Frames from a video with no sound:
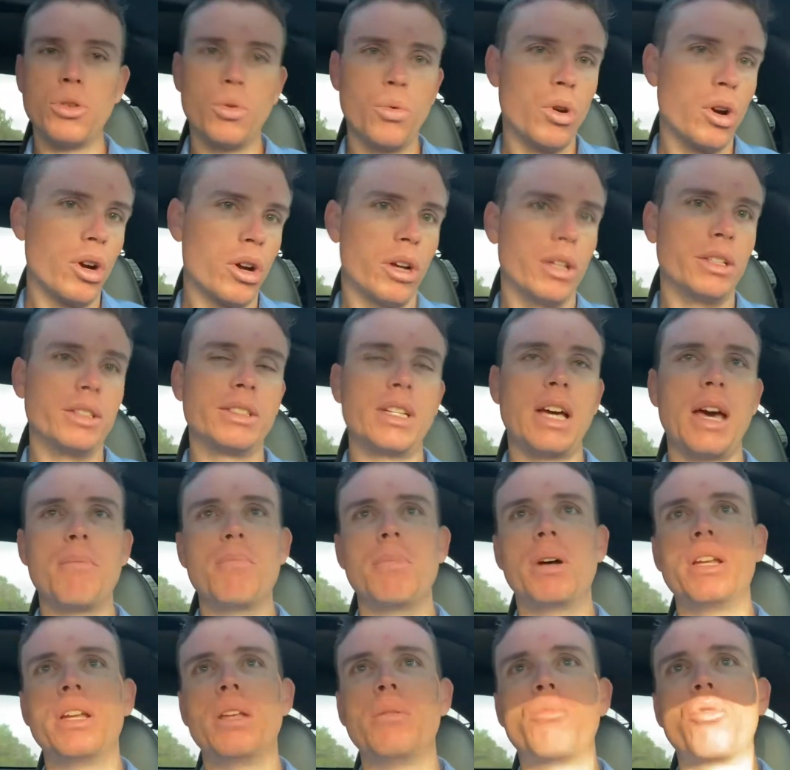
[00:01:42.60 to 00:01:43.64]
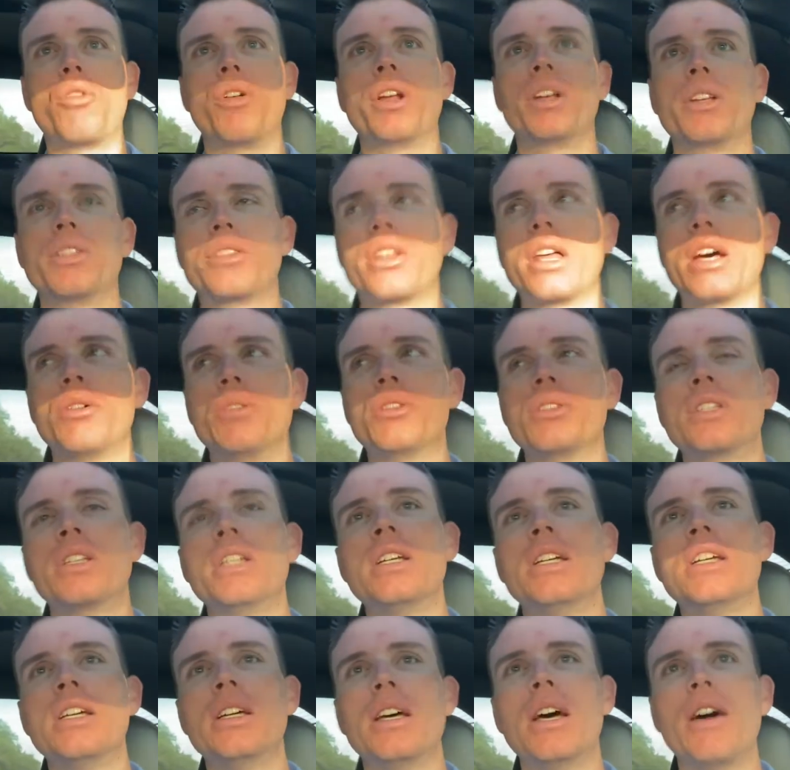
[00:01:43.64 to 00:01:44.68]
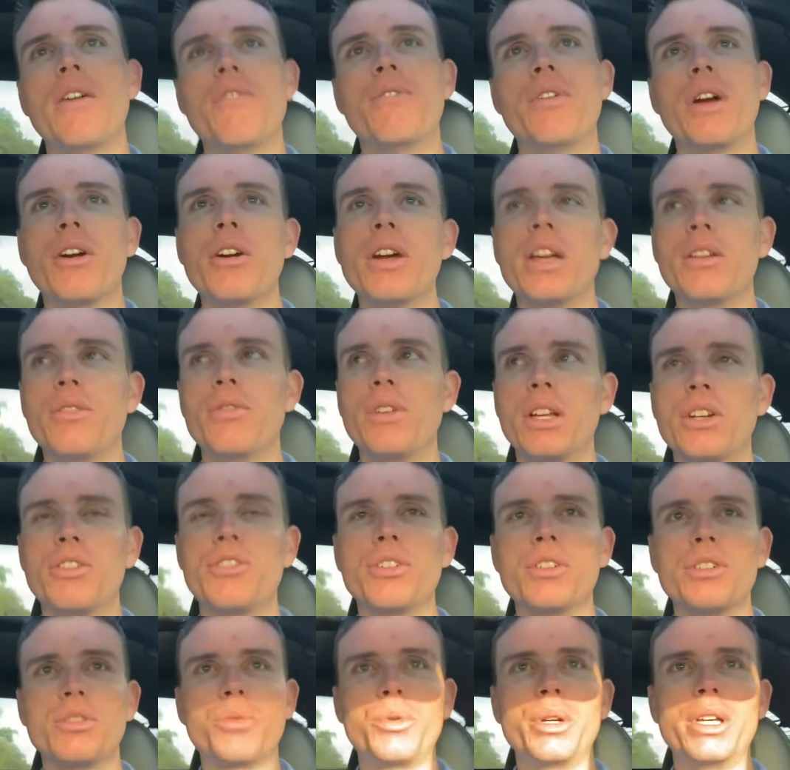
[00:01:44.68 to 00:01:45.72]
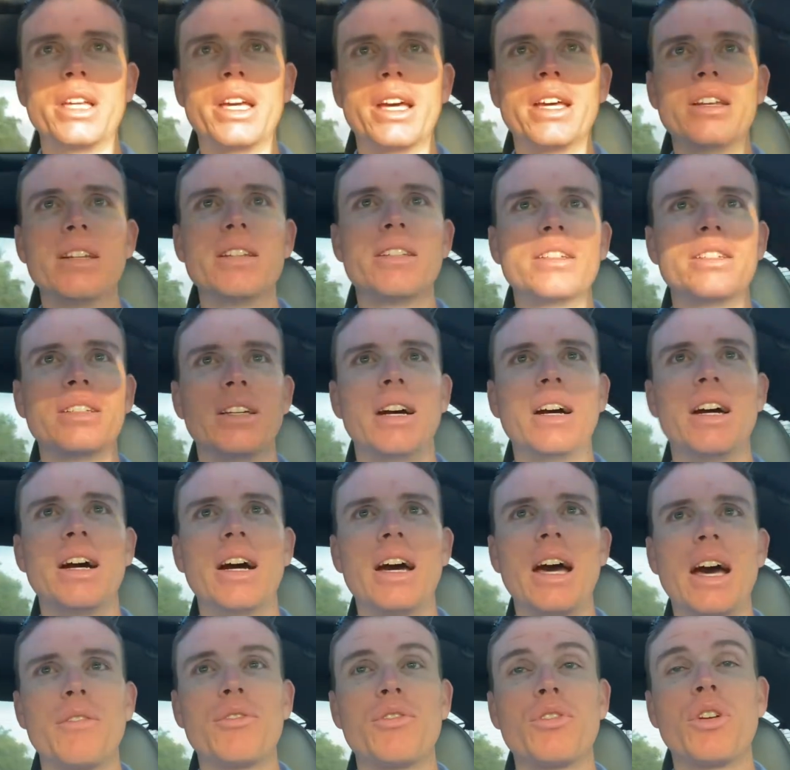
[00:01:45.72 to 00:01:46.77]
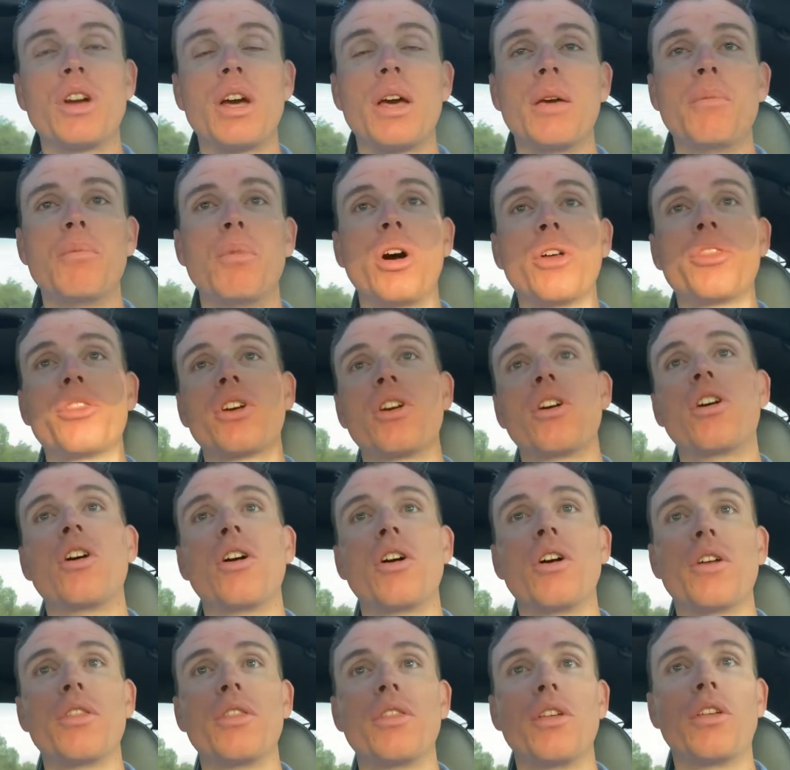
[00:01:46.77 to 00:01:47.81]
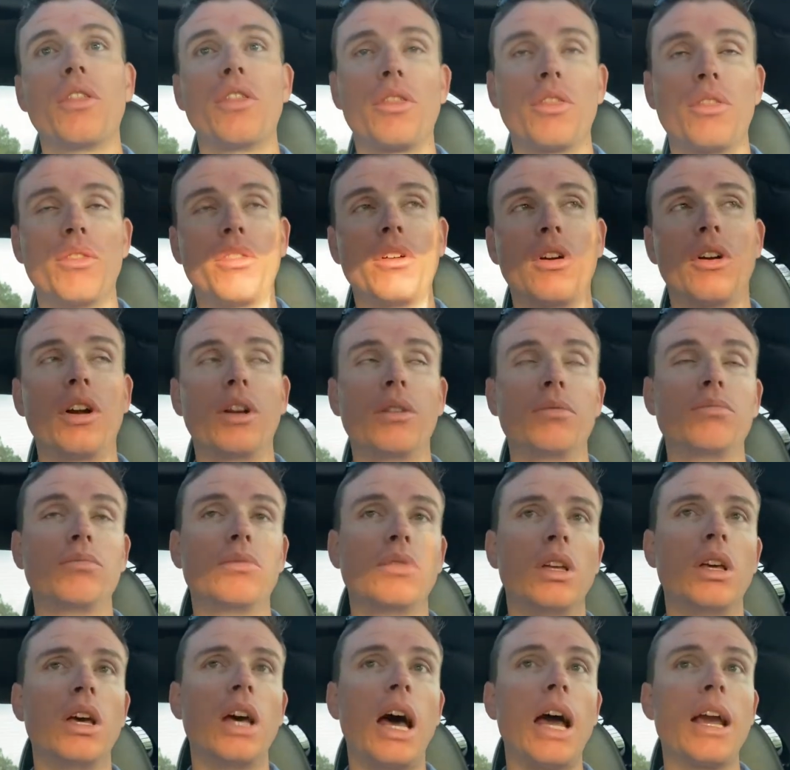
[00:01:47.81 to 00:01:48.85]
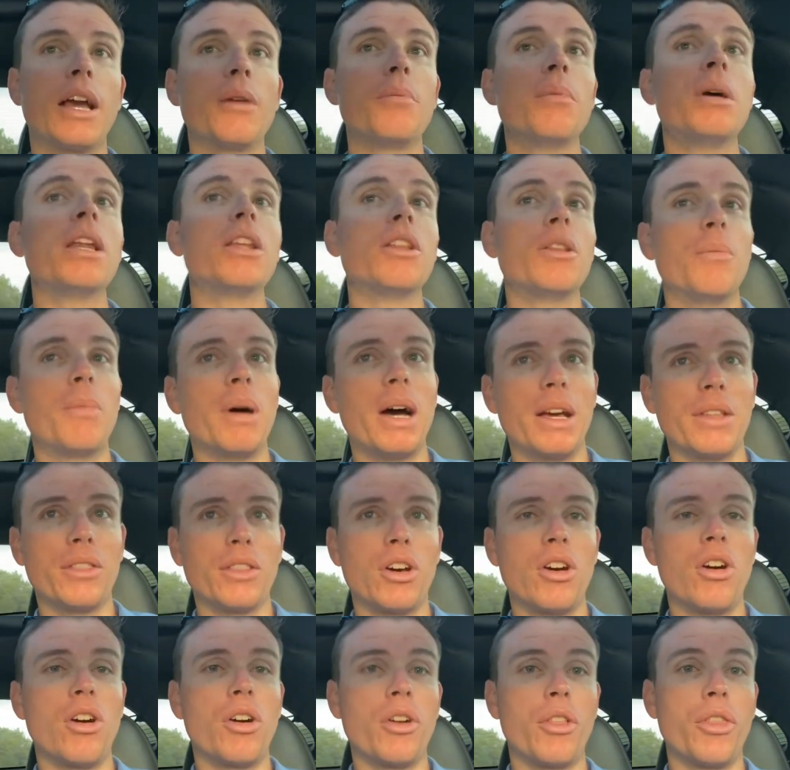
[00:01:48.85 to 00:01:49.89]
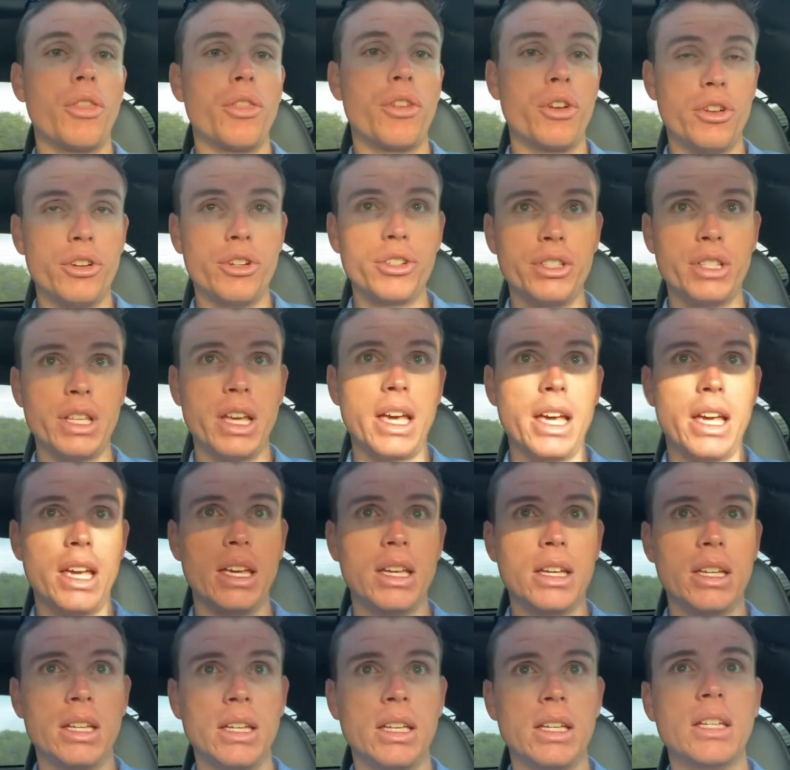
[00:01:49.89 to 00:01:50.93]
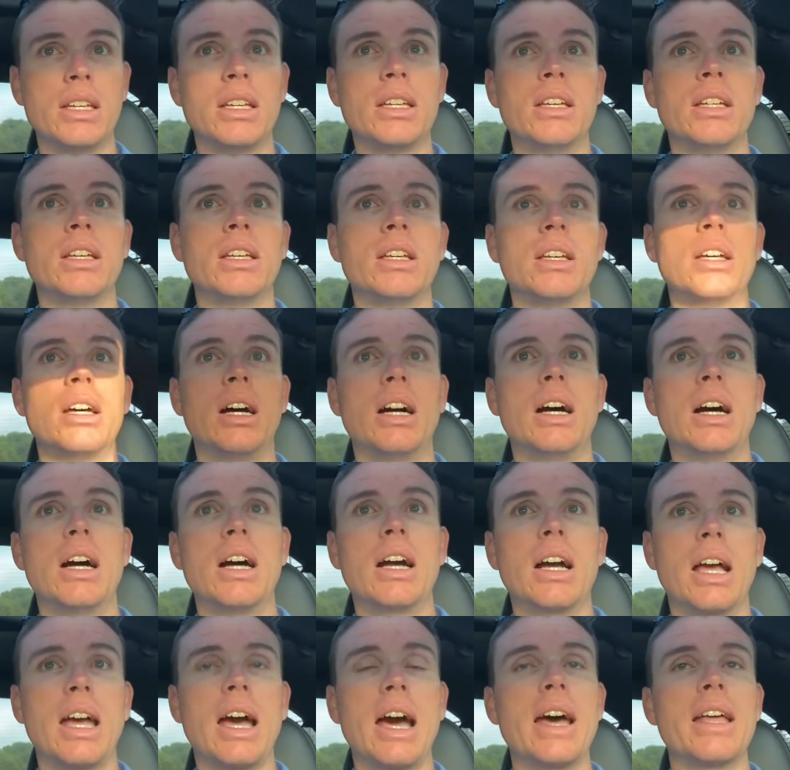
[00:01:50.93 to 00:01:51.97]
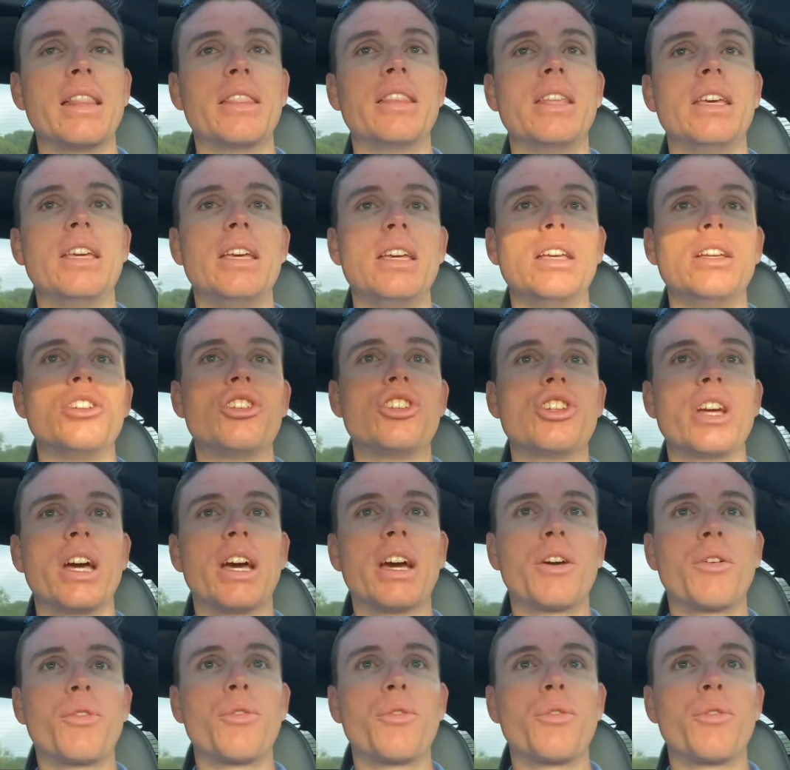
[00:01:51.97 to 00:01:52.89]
work on time Monday morning. So that was very adventurous weekend. Uh, after I bought the car, the th or I committed to buying the car Thursday, uh, got the check